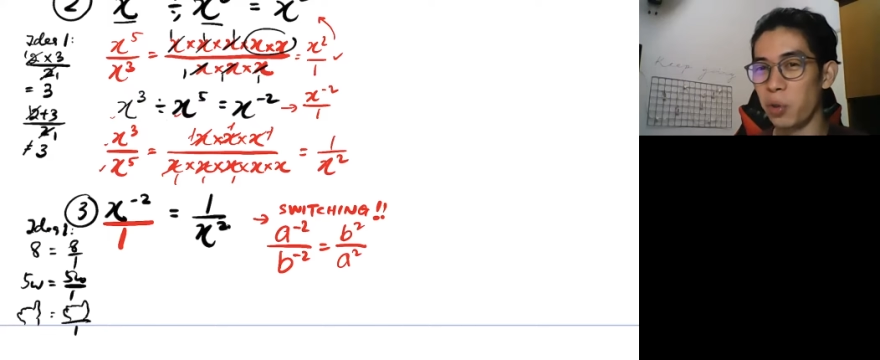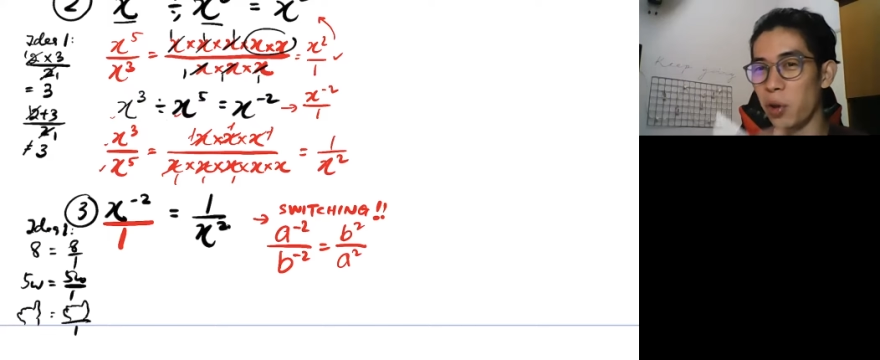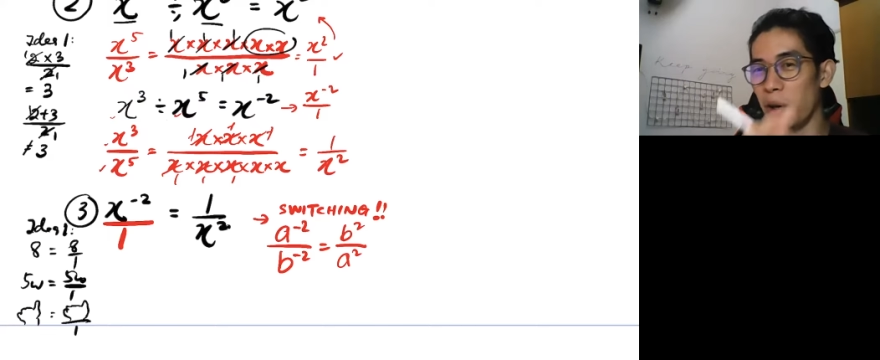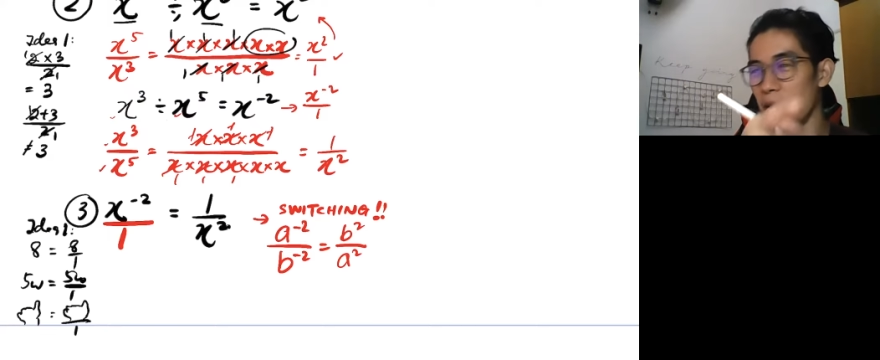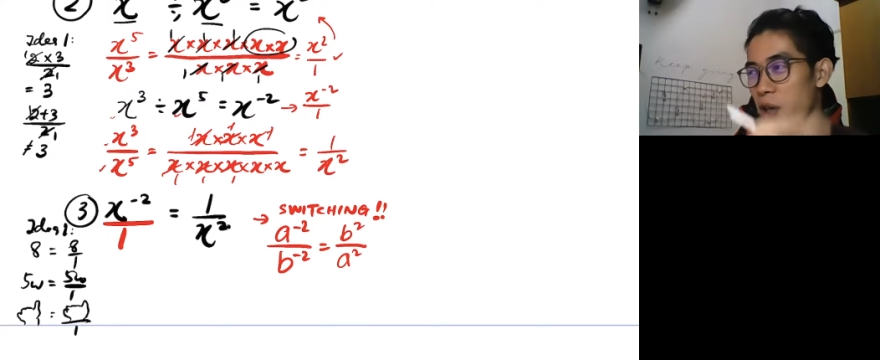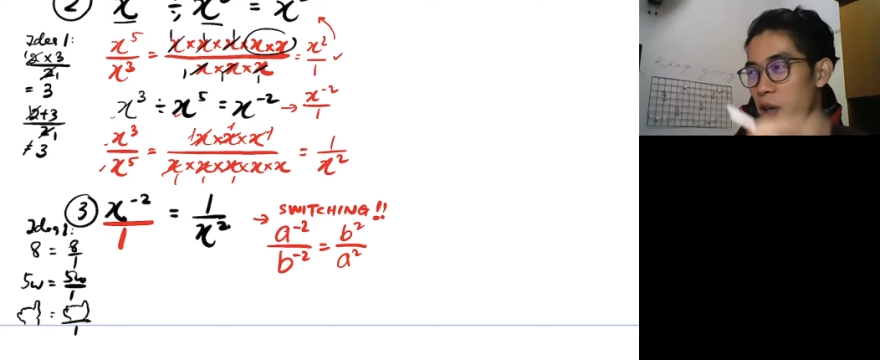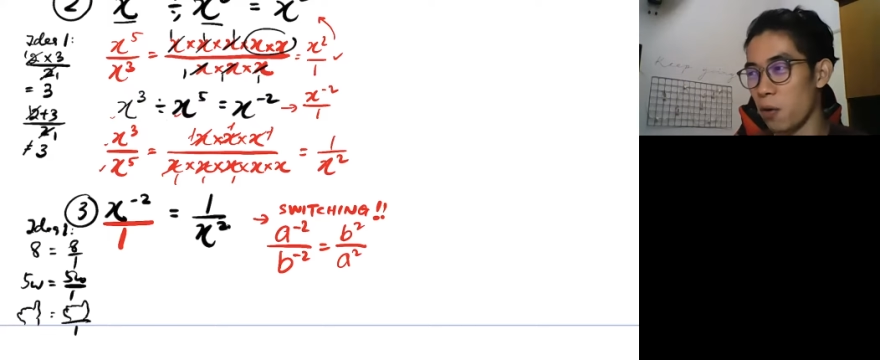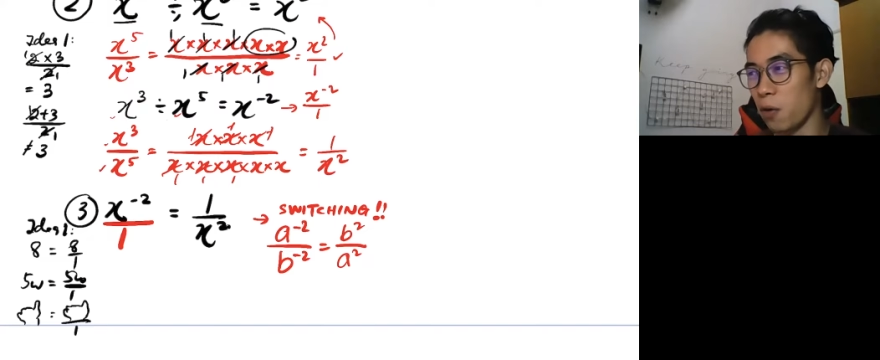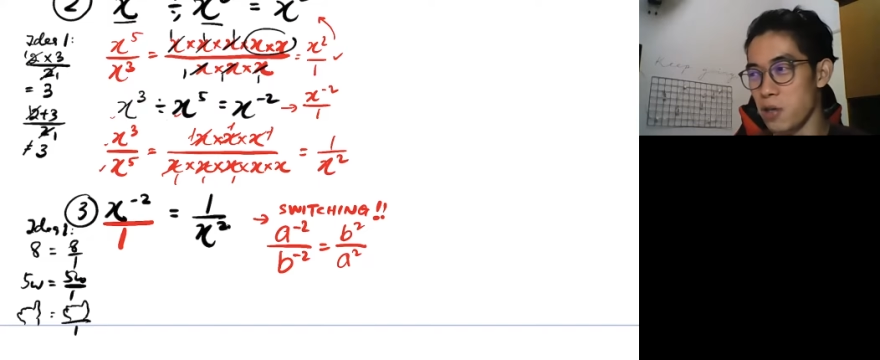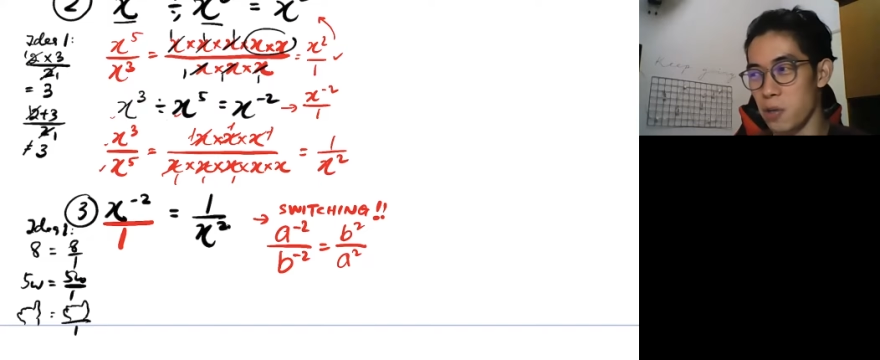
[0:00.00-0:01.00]
thought this kind of
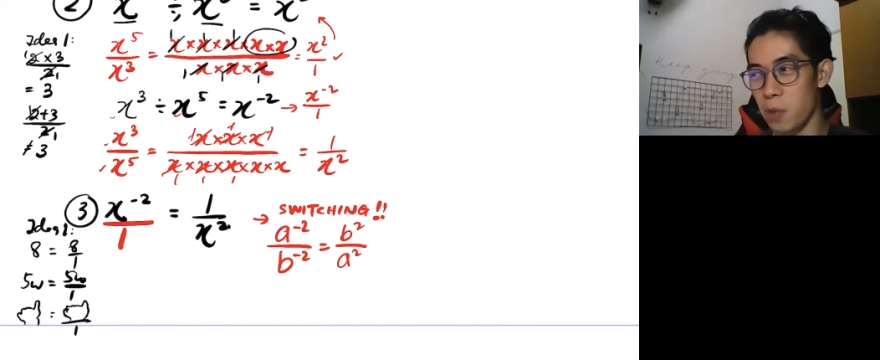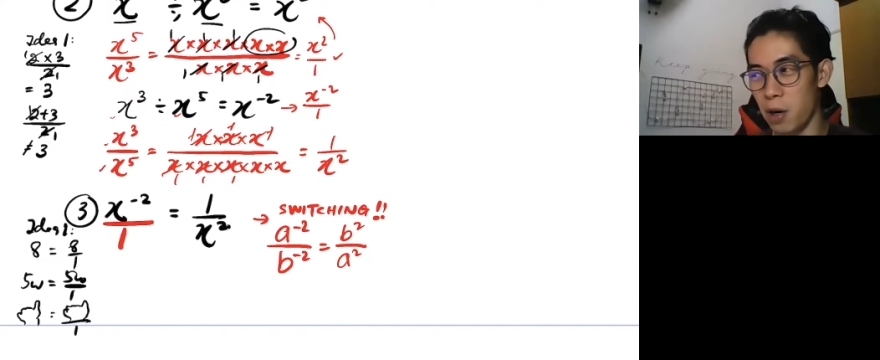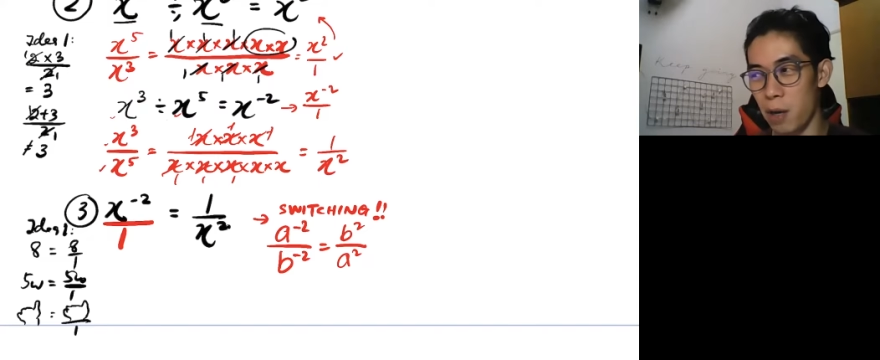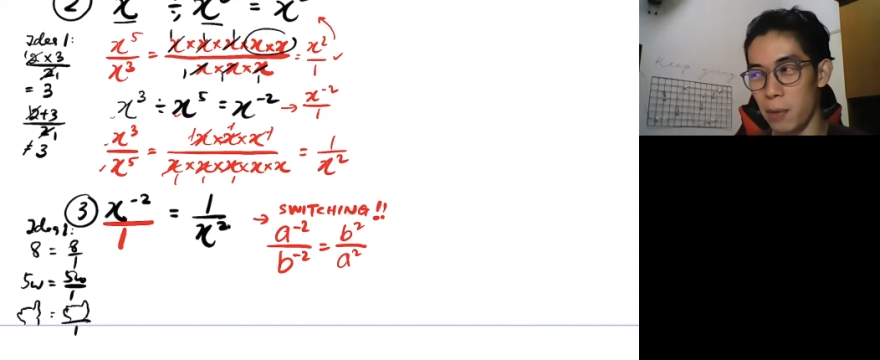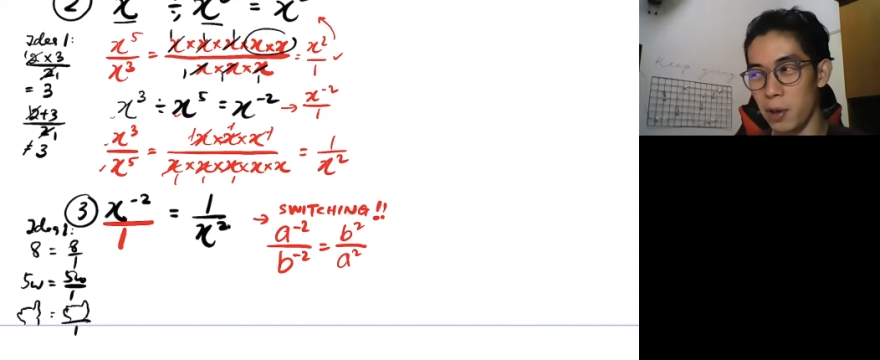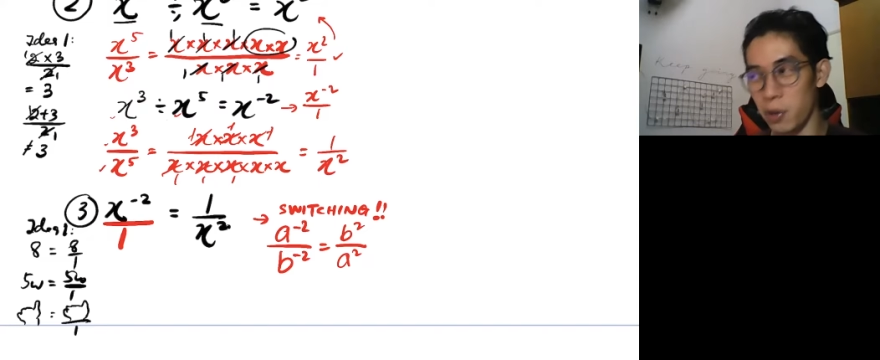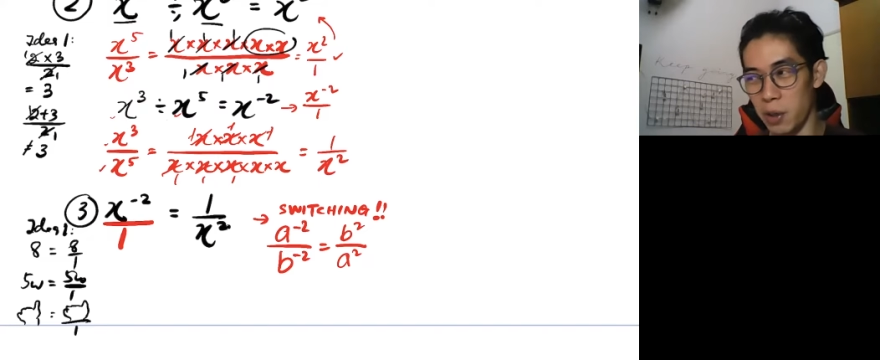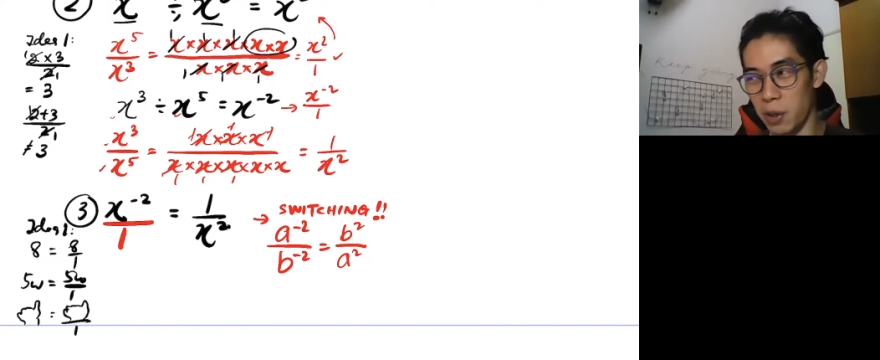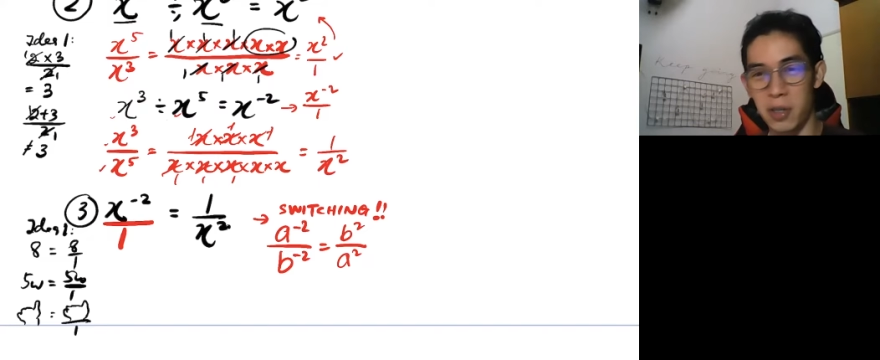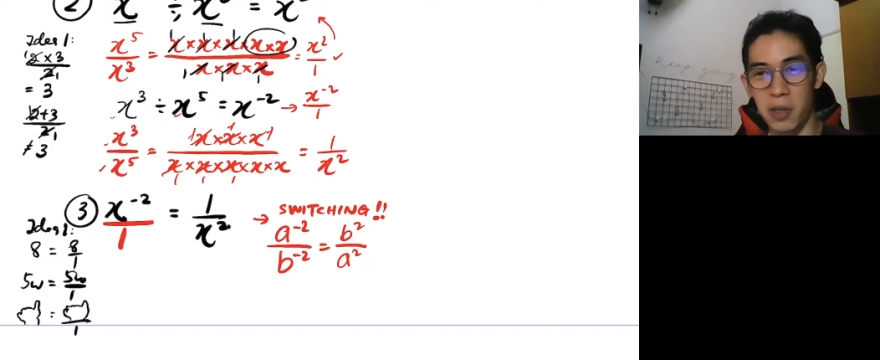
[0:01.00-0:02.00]
question will come out in your
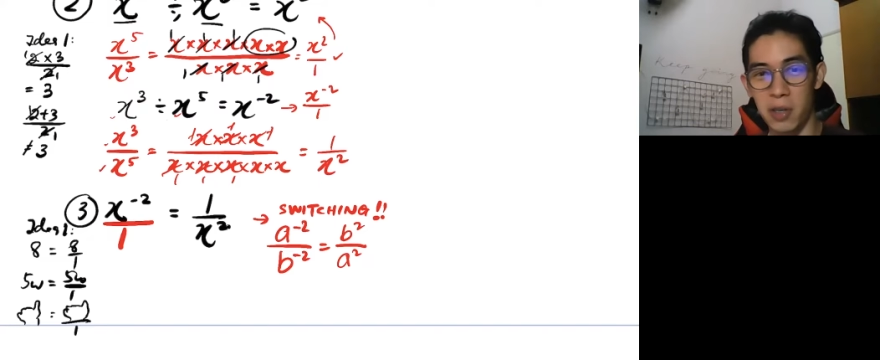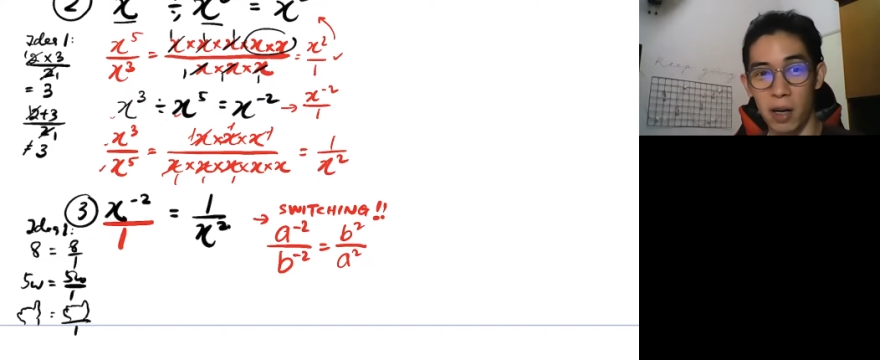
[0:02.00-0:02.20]
indices?